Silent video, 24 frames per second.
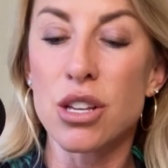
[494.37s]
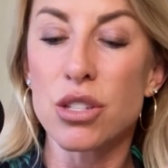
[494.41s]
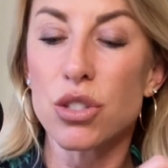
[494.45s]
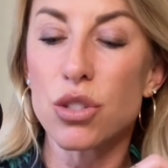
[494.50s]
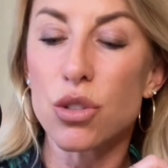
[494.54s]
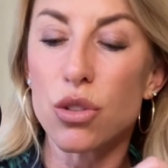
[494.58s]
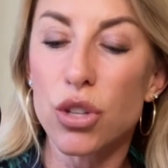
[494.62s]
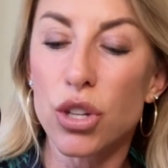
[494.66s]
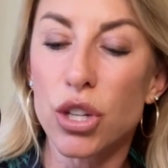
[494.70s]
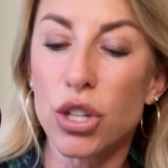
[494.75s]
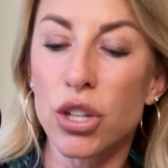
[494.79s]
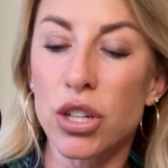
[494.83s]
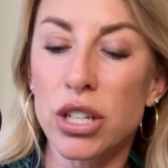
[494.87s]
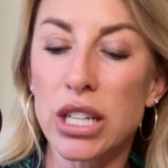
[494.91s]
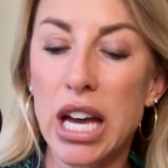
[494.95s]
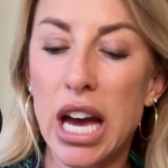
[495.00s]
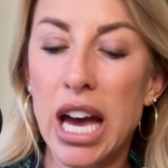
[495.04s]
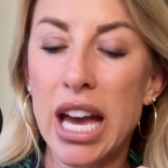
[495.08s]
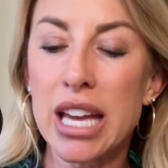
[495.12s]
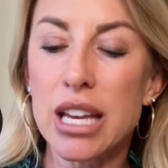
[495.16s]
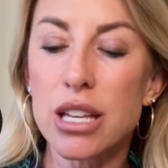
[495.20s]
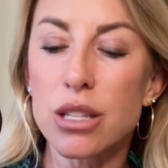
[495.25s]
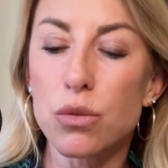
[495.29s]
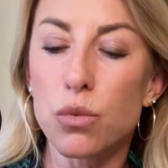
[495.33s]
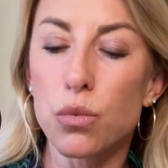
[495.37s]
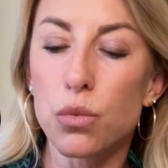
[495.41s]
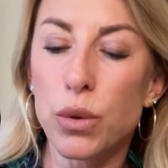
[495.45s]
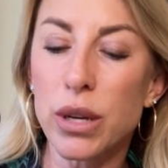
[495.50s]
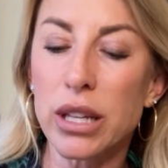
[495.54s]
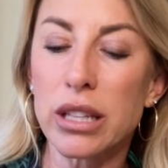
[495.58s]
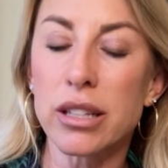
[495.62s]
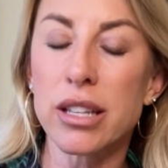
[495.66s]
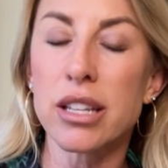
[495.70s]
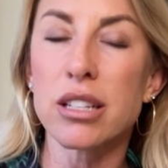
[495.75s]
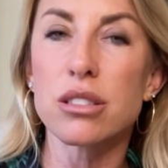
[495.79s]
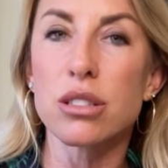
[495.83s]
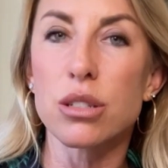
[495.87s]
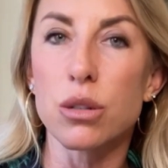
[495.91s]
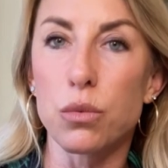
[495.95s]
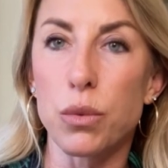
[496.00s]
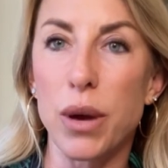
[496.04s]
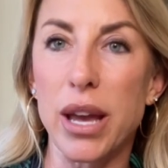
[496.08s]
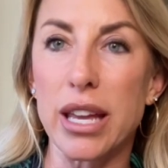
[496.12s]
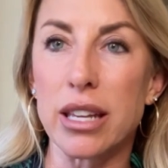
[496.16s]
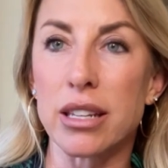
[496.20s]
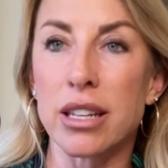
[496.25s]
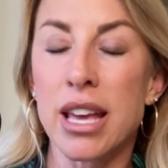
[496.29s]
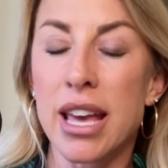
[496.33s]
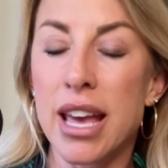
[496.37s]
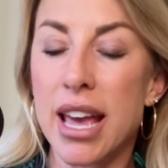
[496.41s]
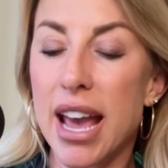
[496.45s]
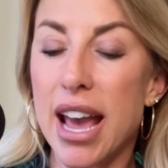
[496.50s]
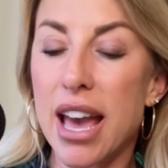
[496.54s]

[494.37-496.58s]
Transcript: So the good guy is willing to wait.